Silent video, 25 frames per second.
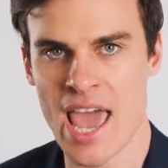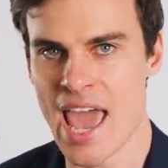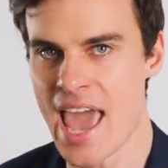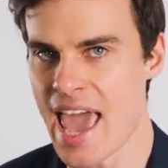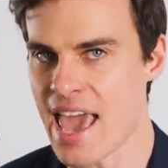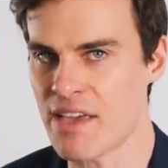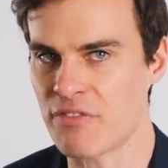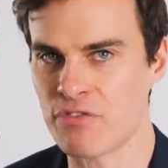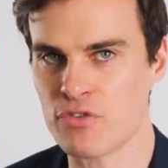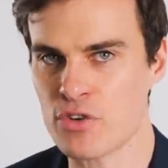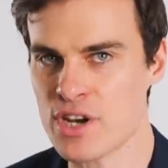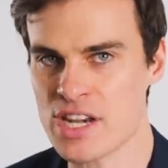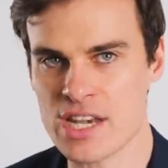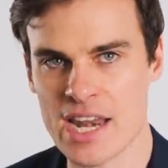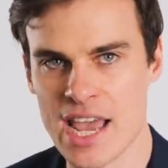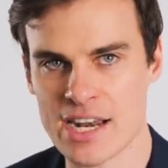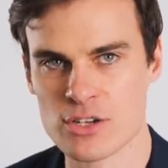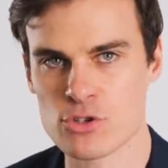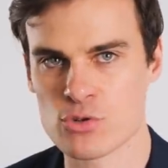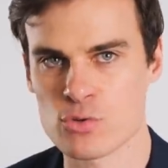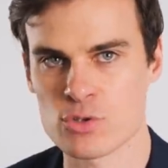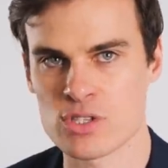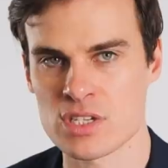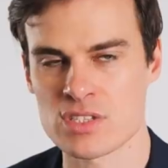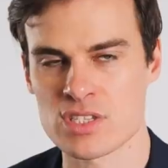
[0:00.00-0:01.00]
Every
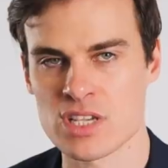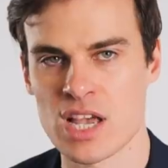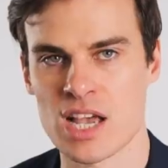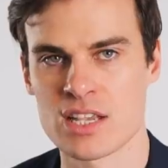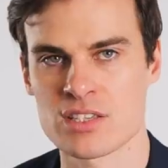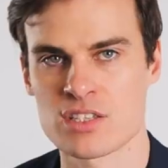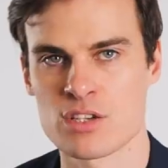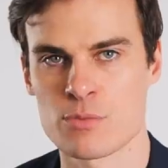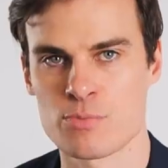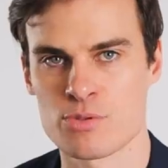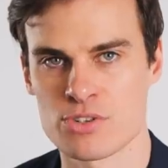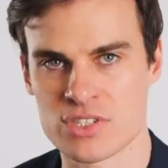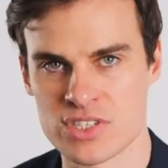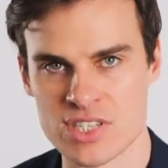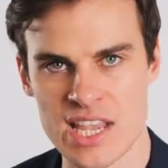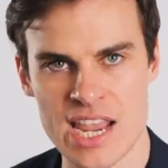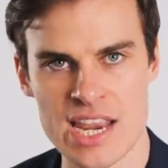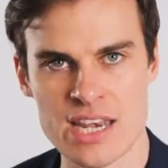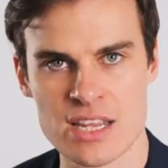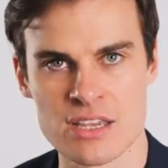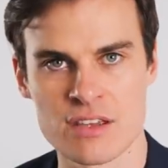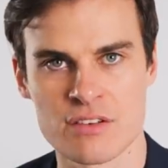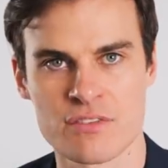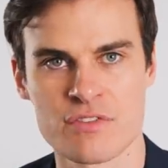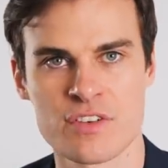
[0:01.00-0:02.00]
natural disaster
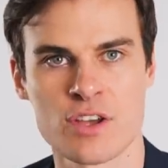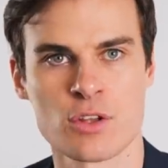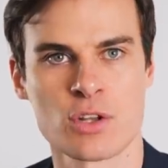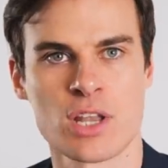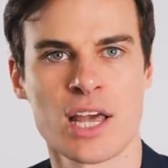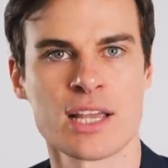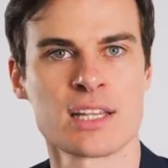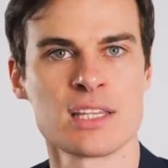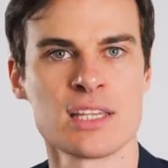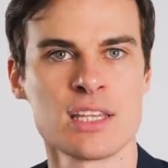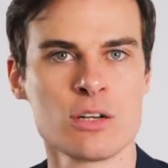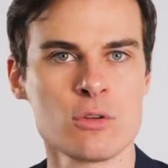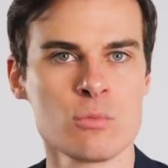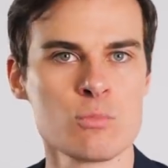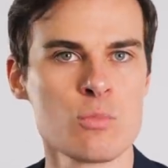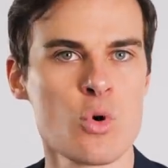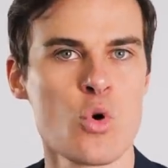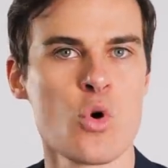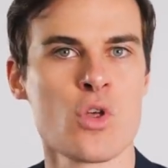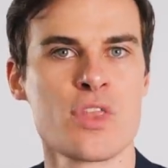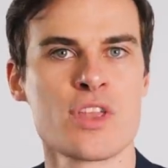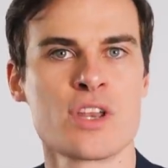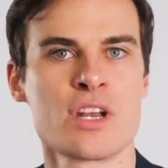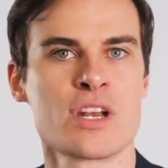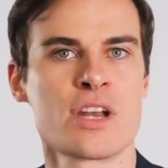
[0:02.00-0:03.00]
preceding it felt like little
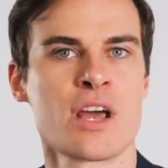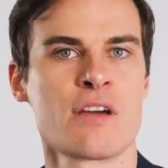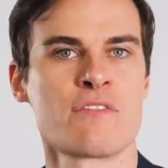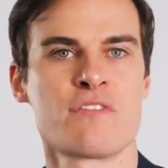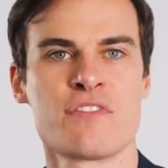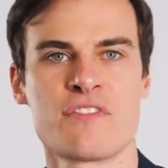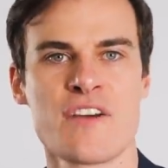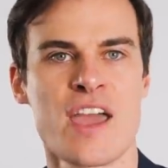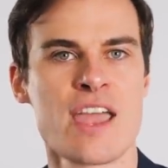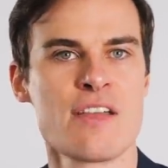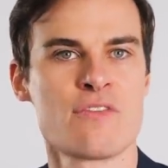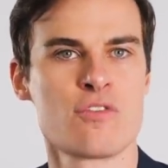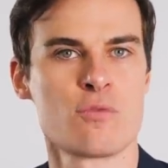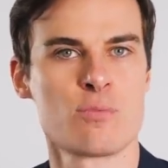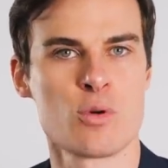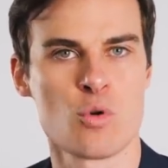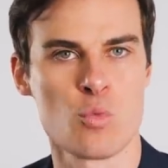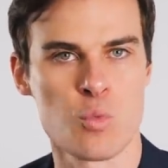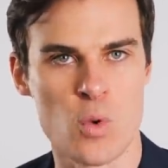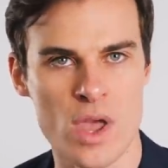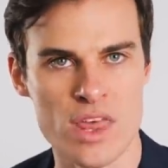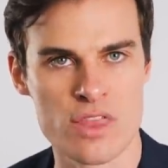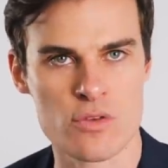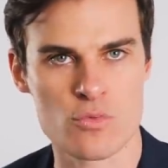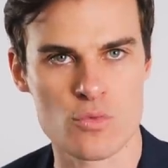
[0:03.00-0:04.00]
more than an unfavorable
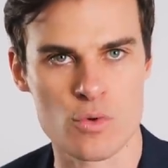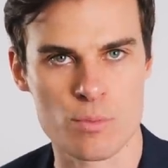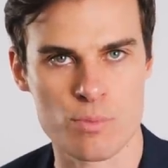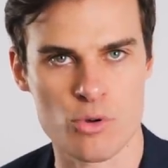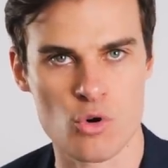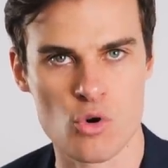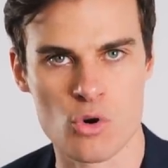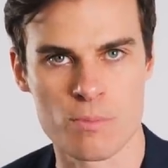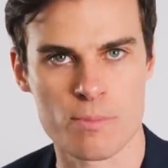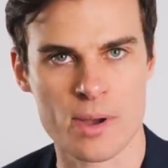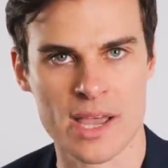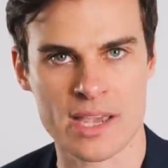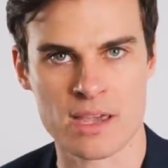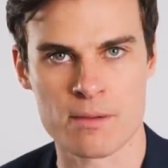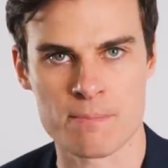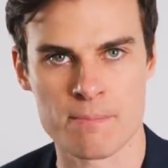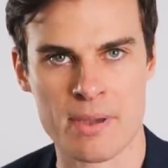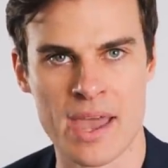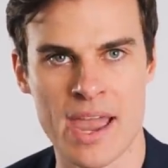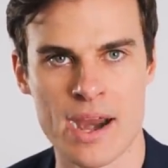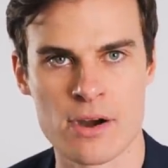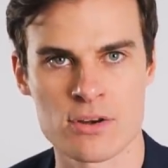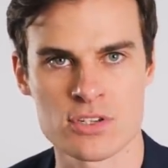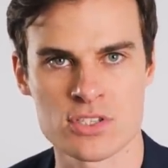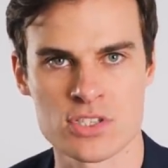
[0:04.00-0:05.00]
weather report by
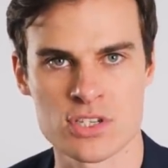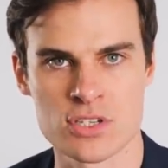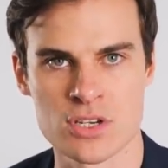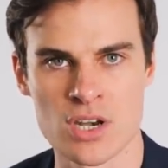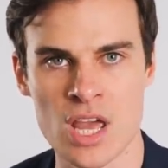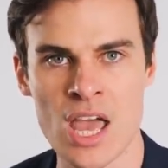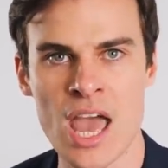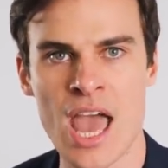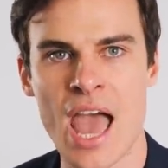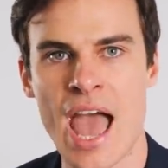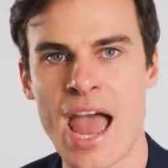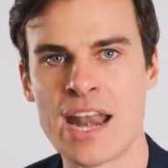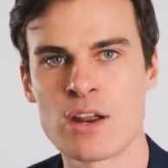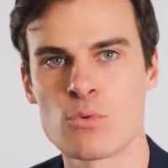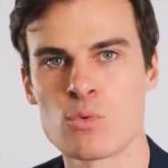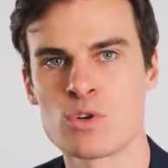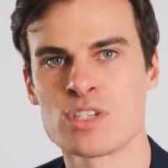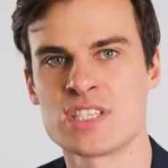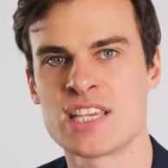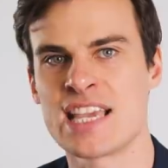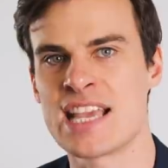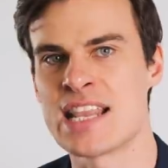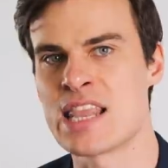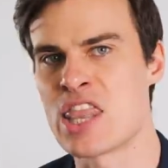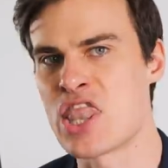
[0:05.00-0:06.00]
comparison, and it
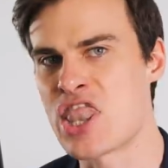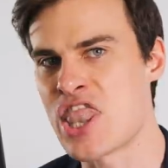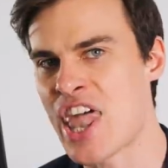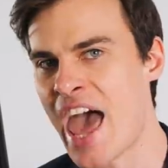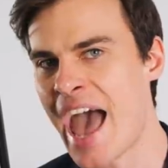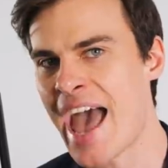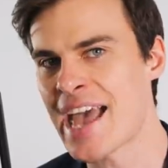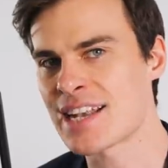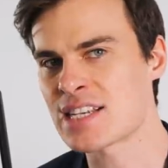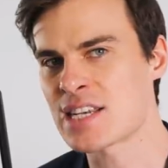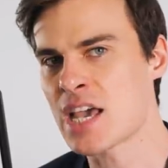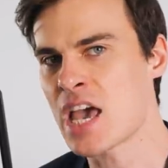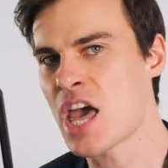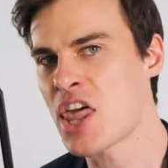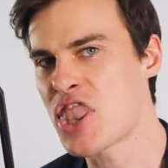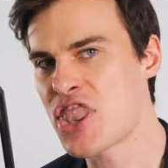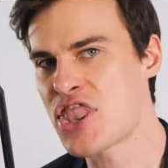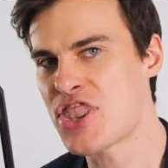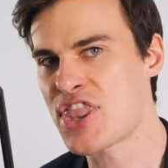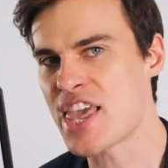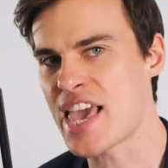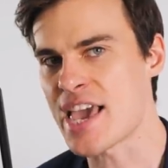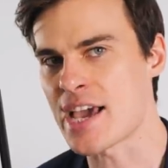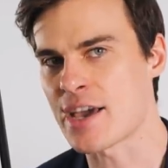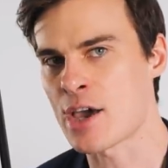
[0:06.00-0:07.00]
was in that
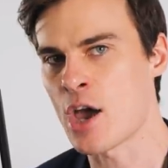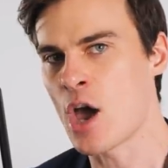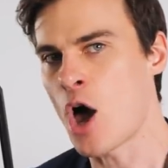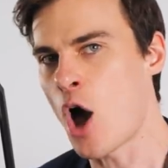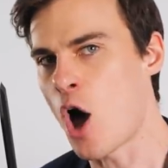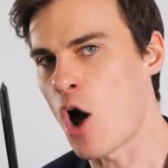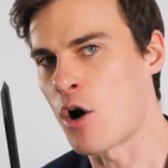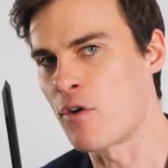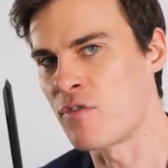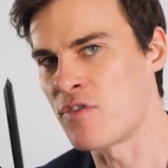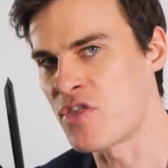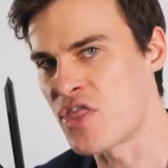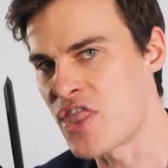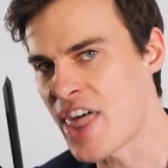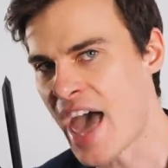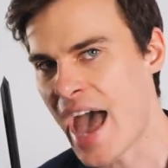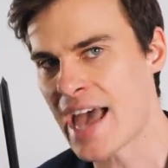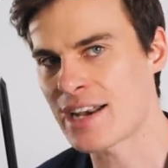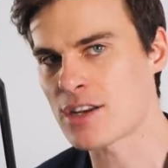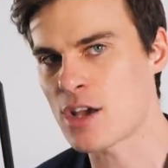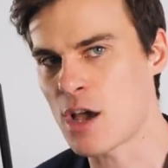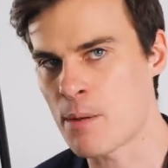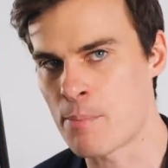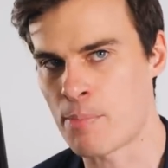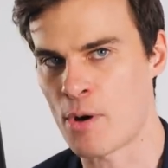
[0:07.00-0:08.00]
thick of
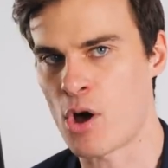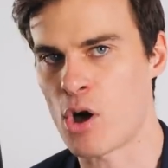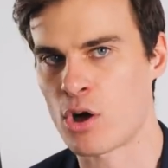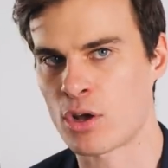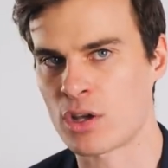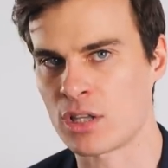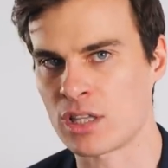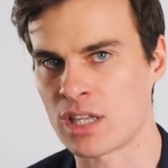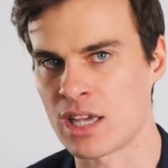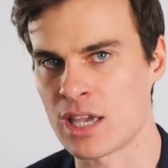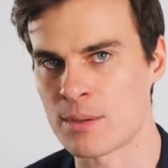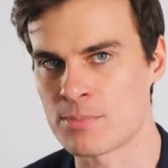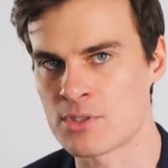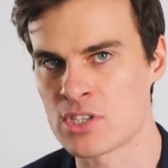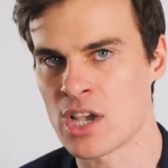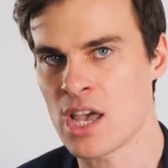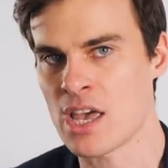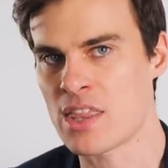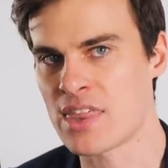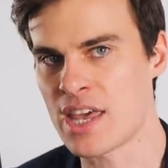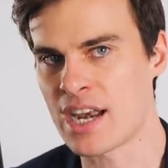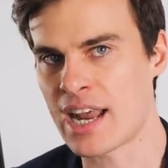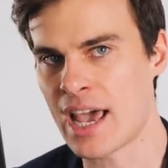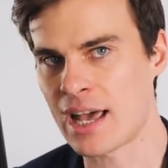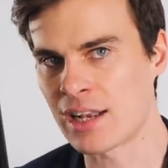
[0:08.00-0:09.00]
that apocalypse
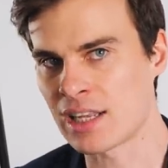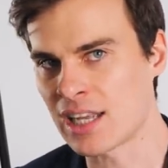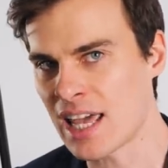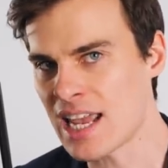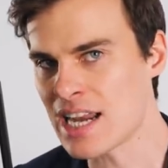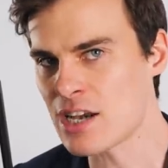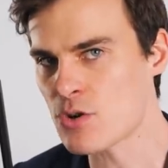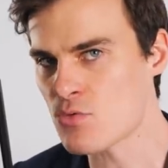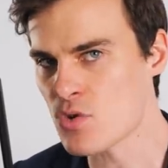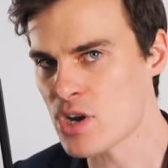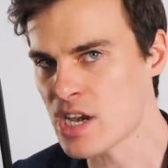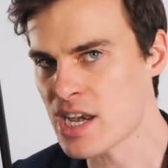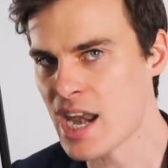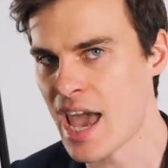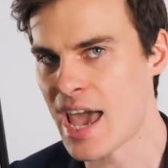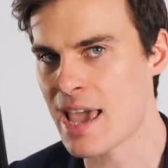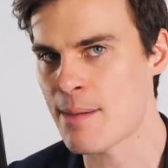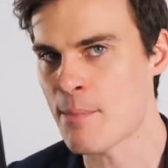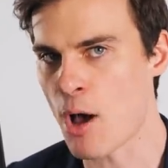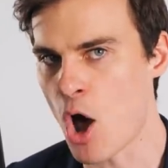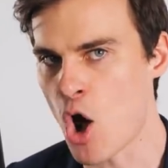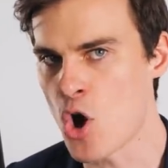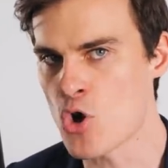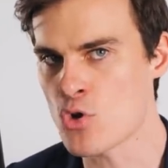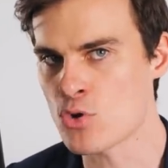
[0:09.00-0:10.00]
that our leader in
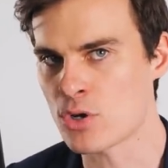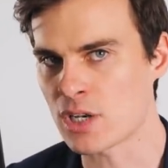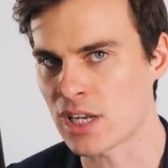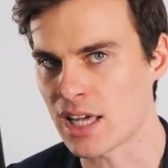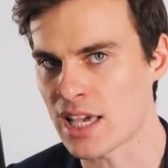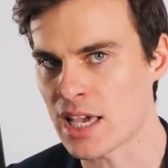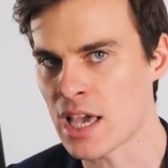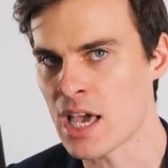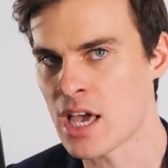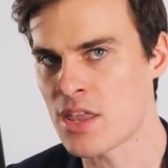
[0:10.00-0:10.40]
name only,